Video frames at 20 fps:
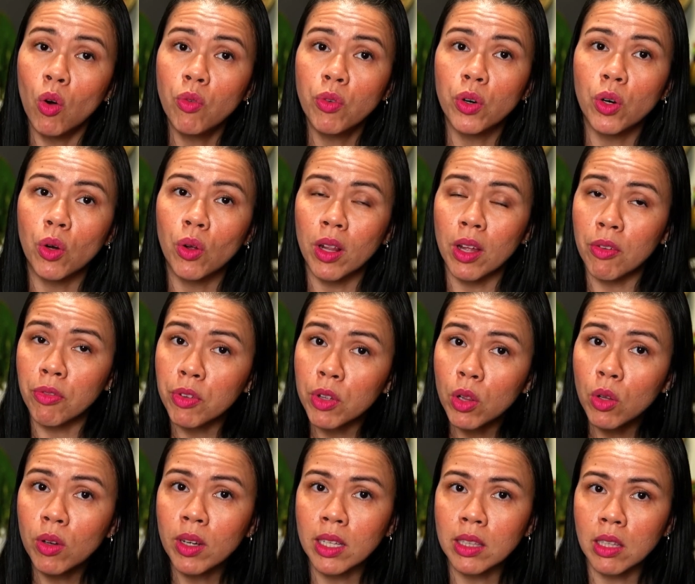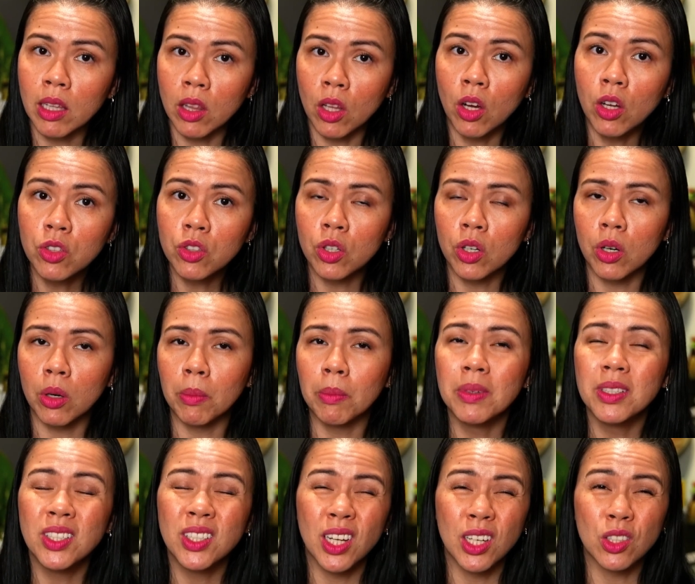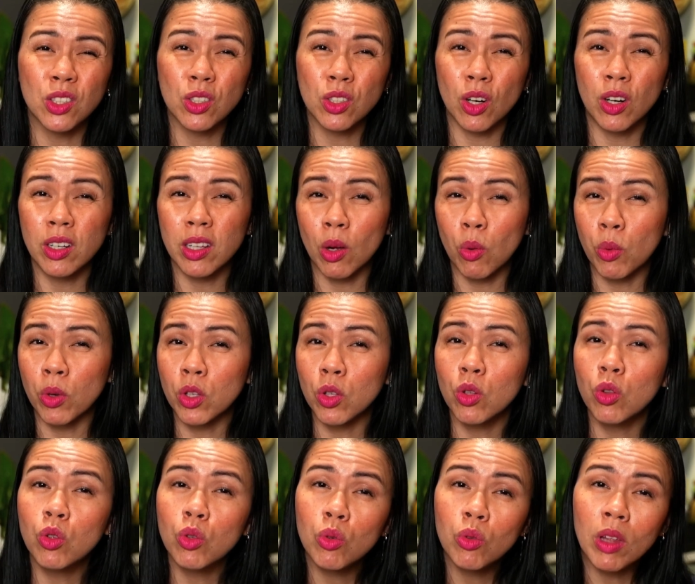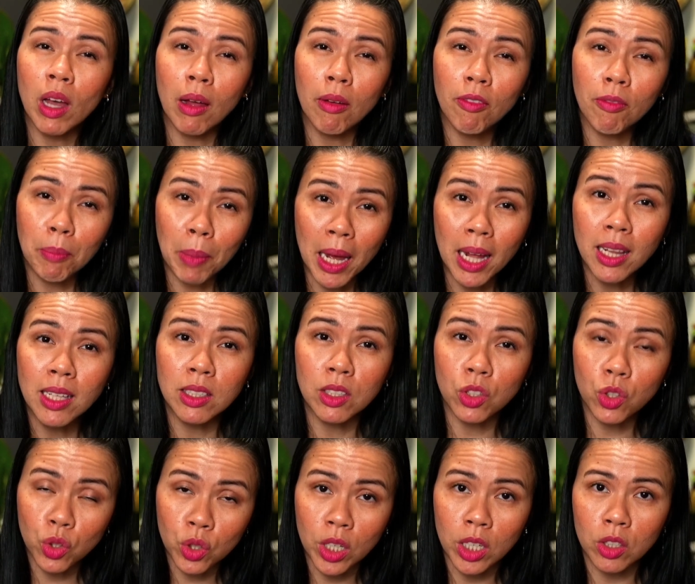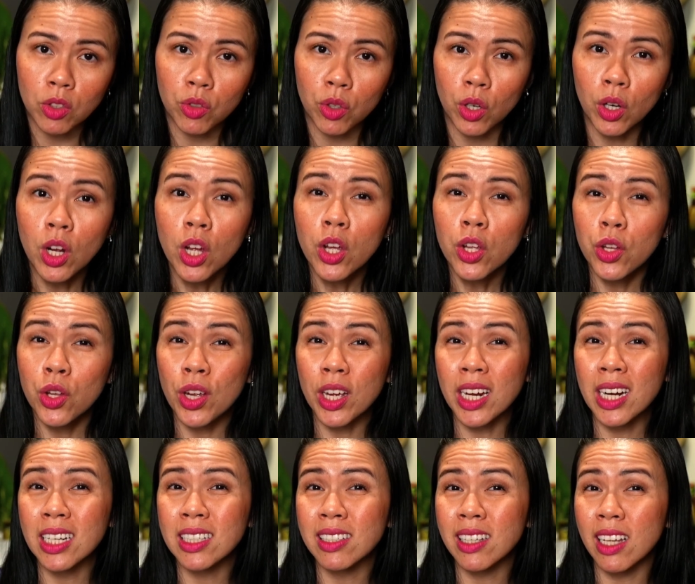overall, if you look at the long term, chances are that when you do that balance transfer, you're going to